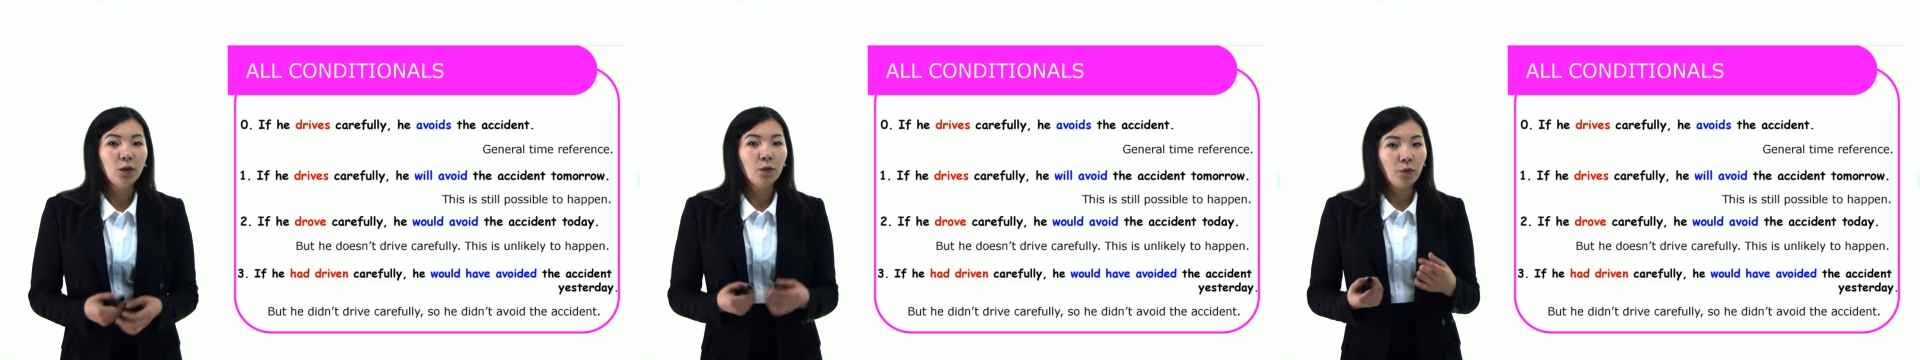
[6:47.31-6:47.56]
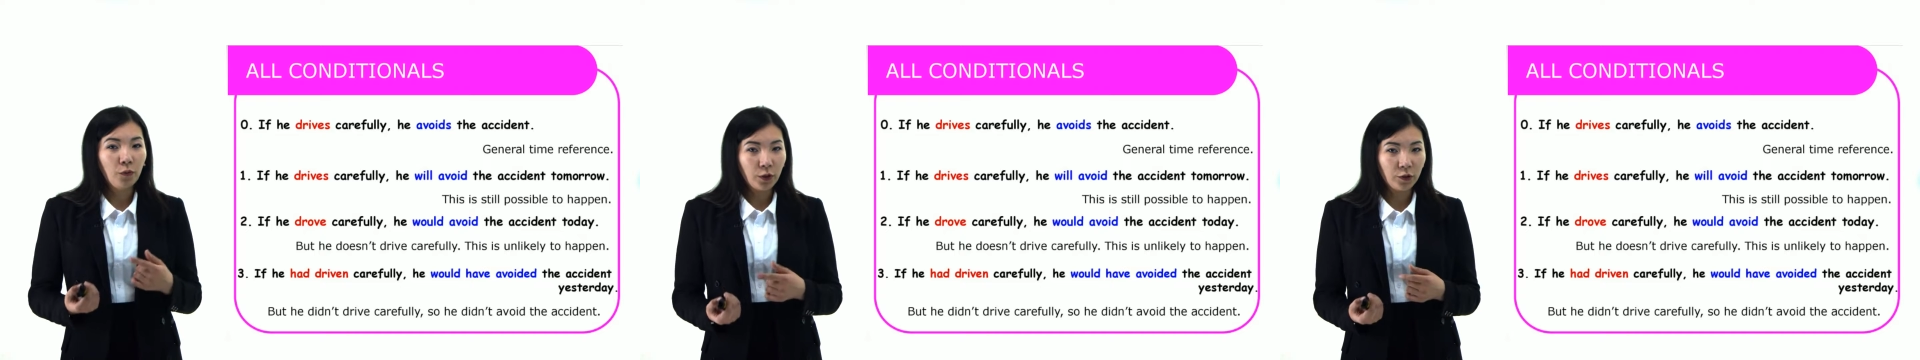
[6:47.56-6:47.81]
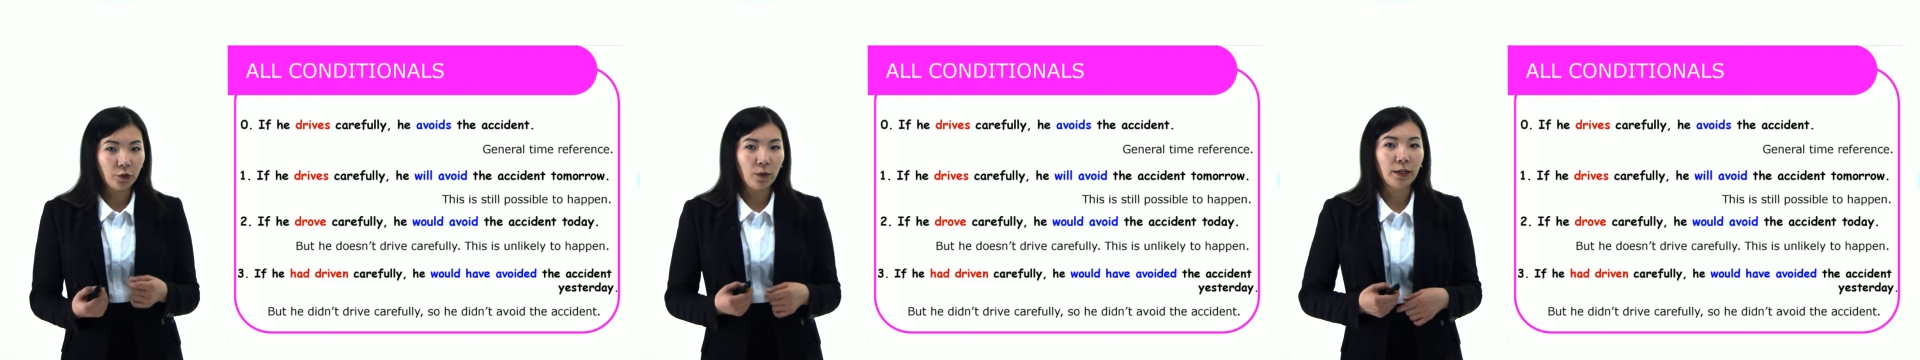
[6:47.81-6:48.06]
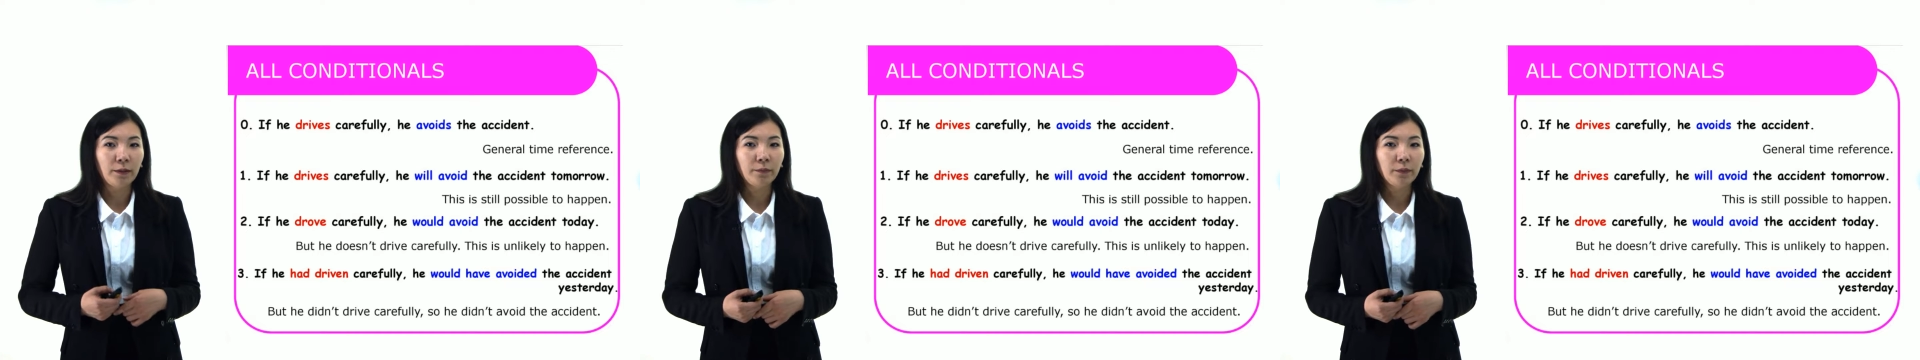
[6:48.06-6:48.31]
First
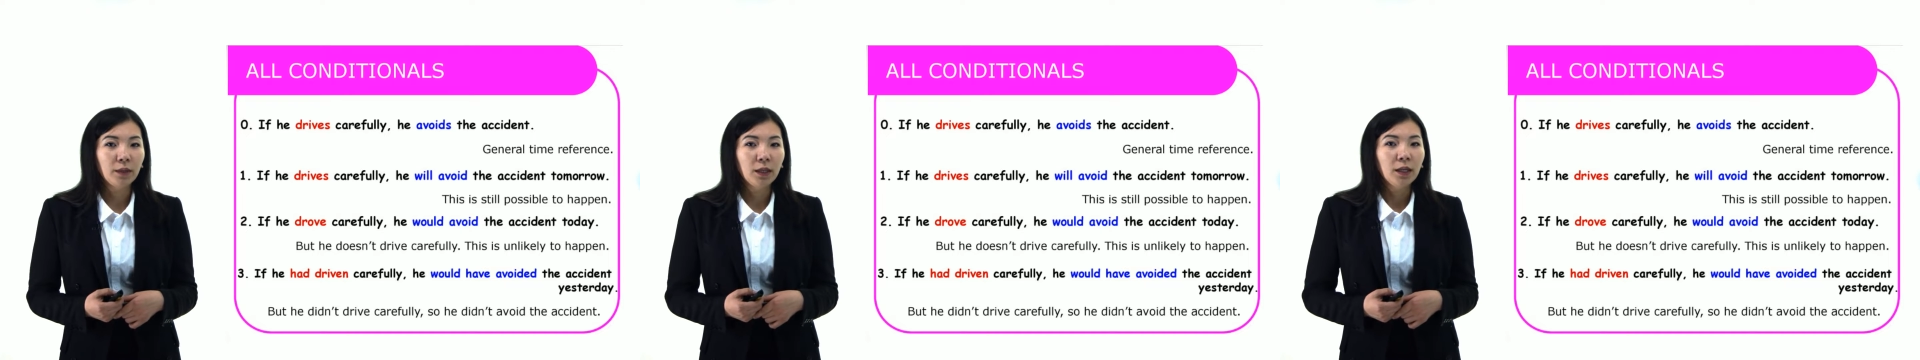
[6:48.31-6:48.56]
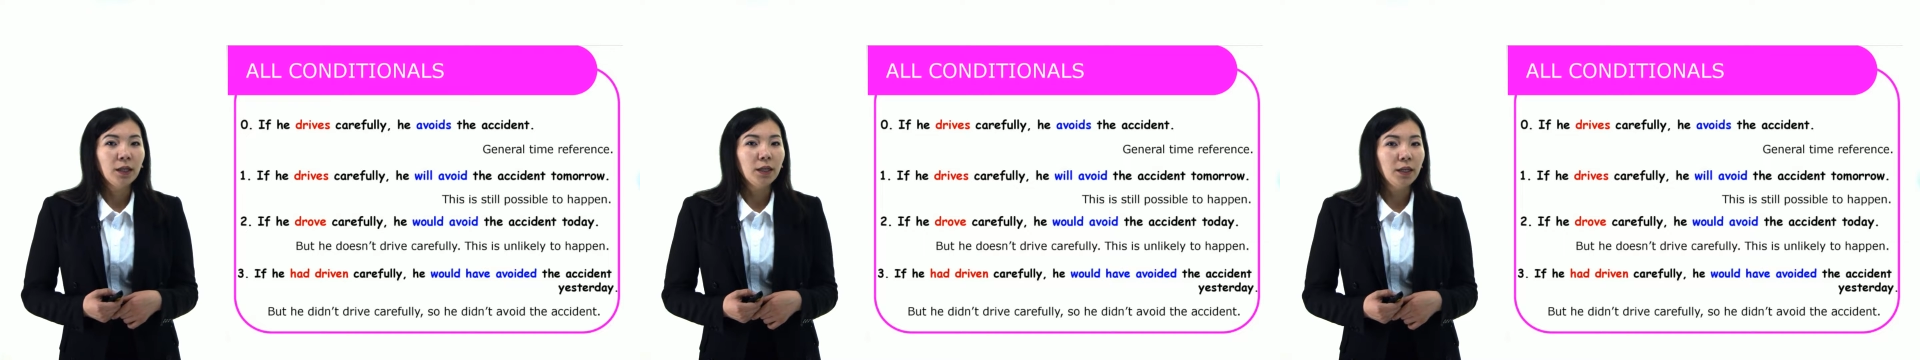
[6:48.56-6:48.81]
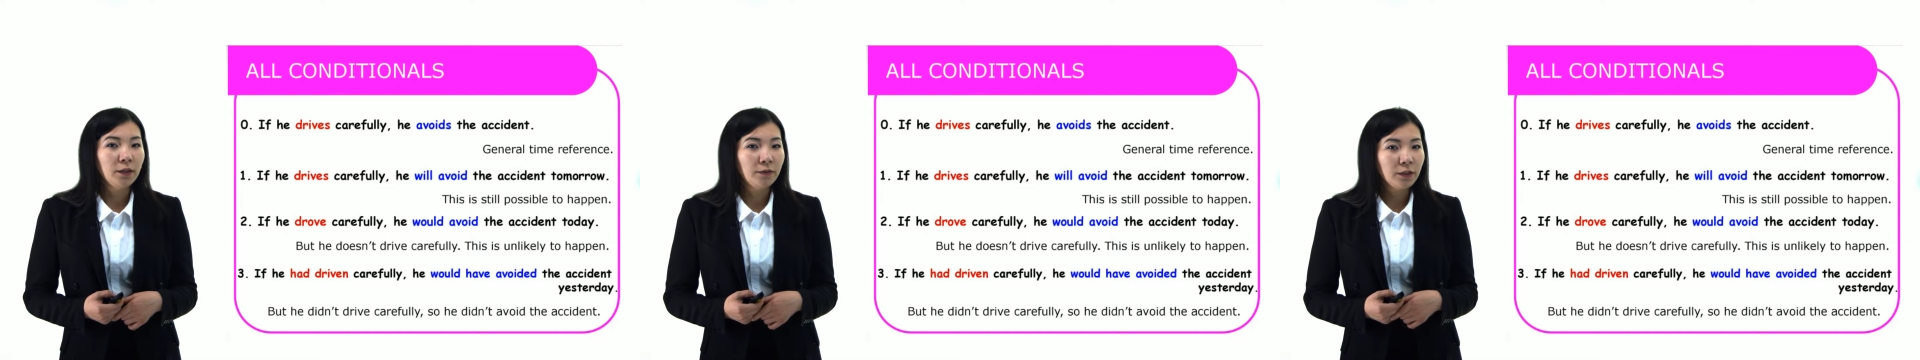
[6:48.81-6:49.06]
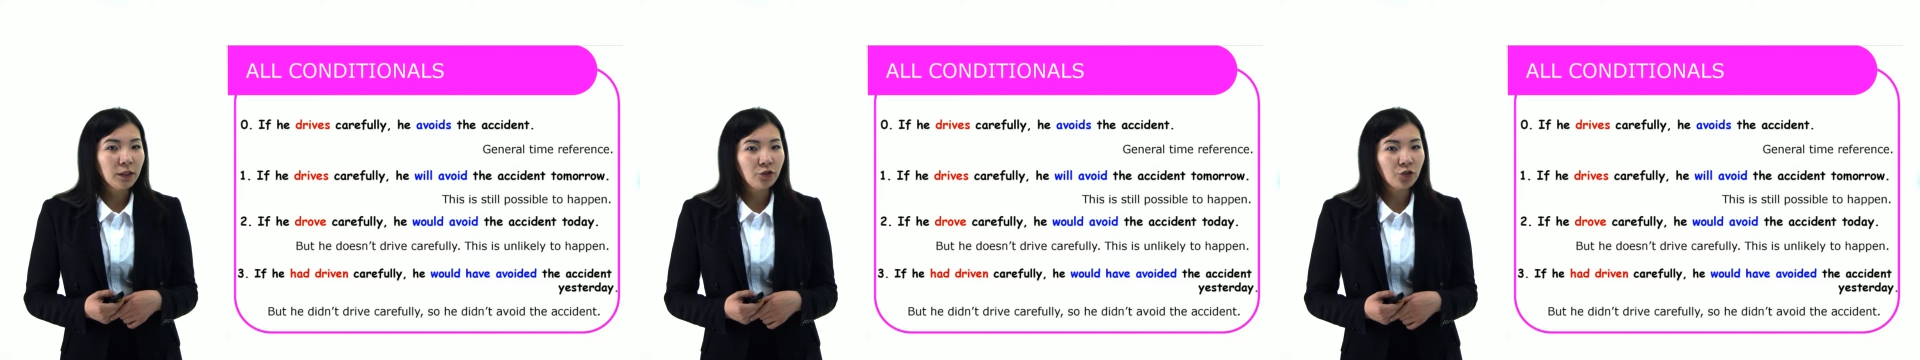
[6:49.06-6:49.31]
one. If
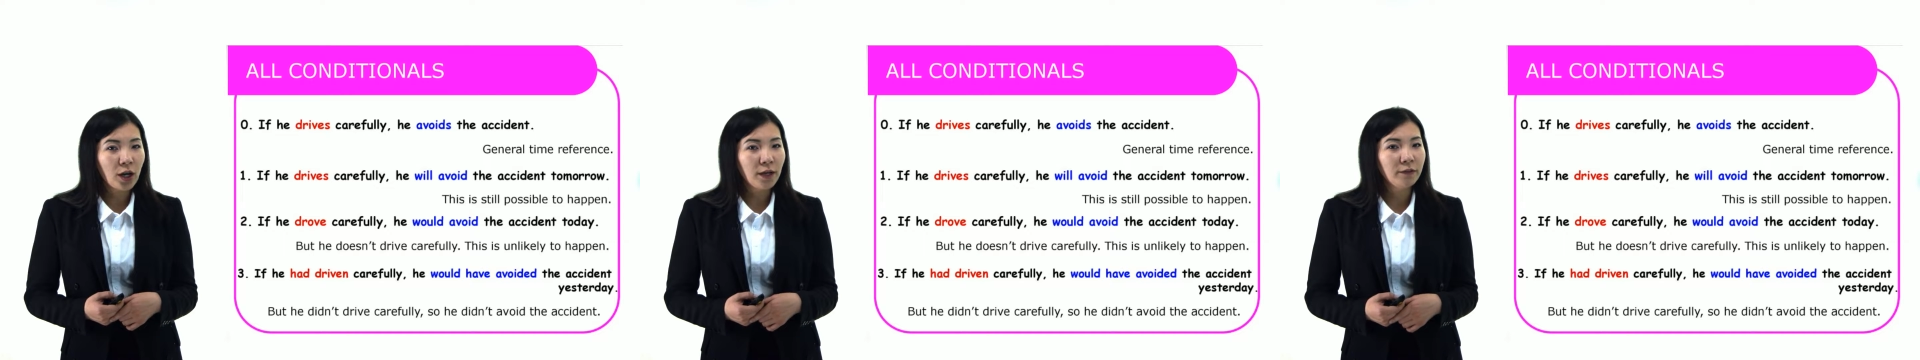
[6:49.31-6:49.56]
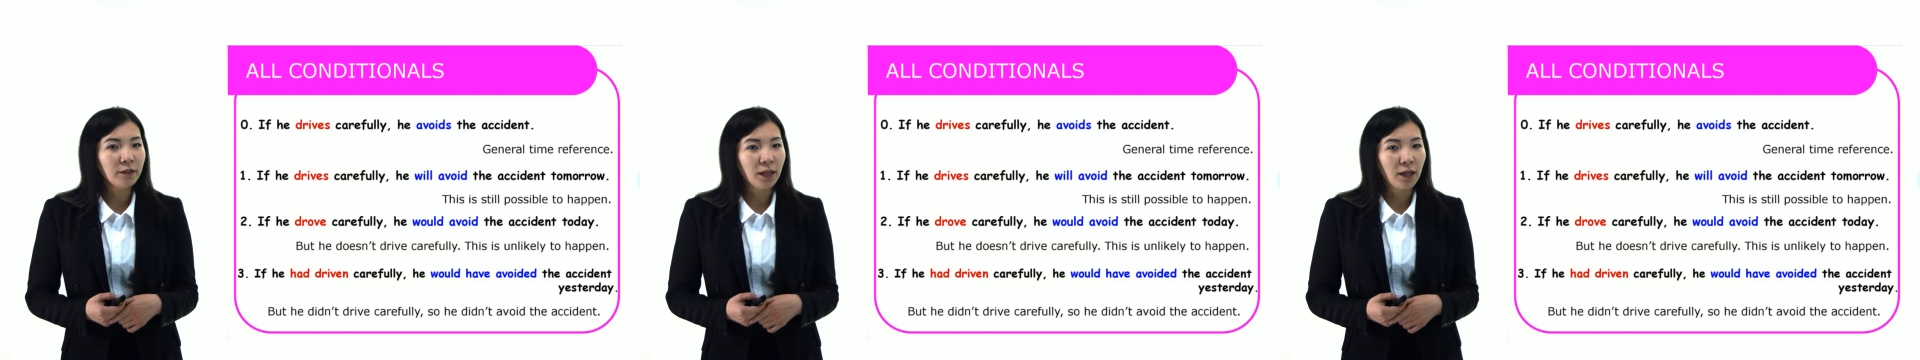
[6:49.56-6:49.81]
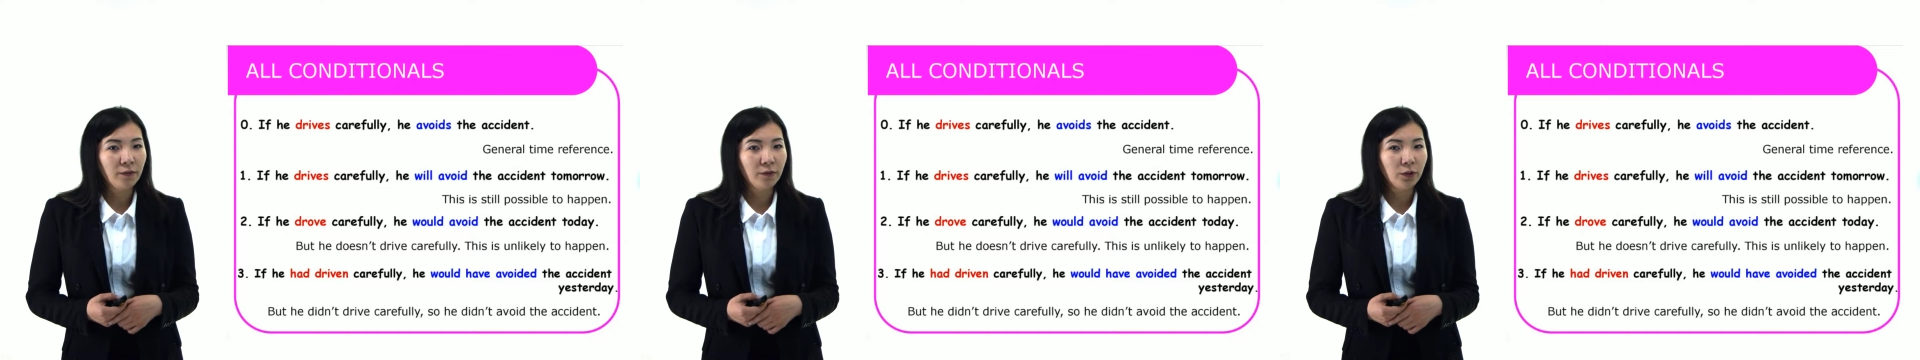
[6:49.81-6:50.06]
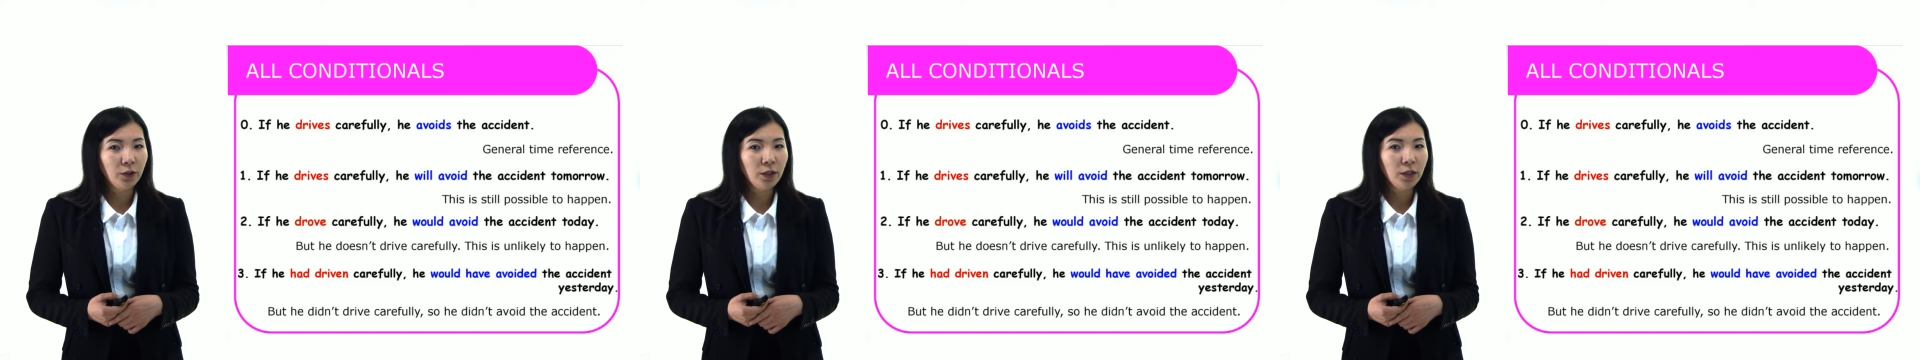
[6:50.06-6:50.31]
he drives
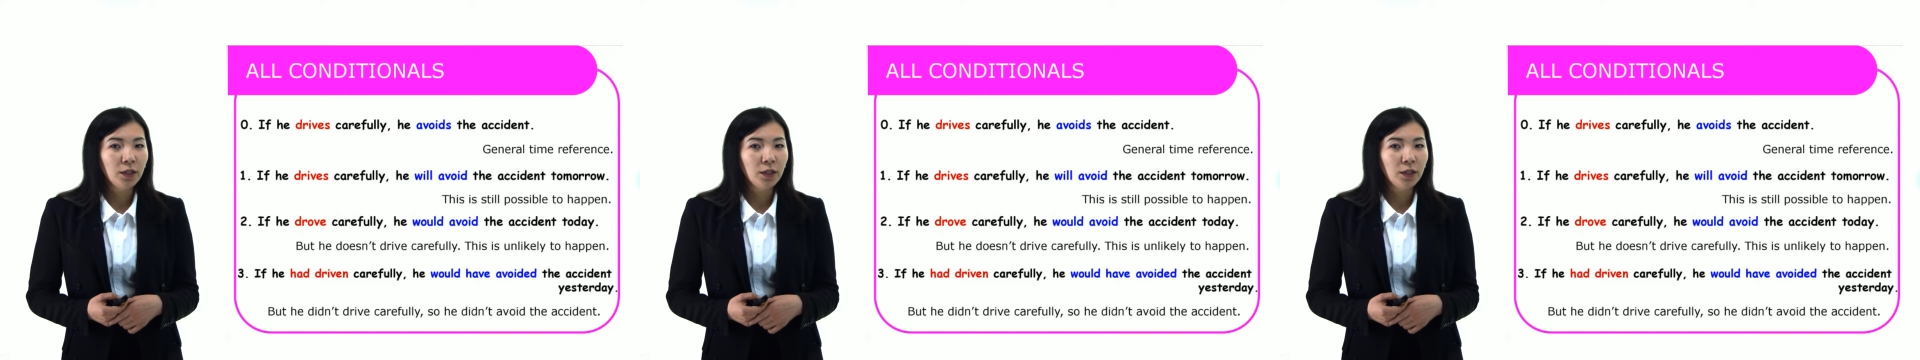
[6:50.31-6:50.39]
carefully,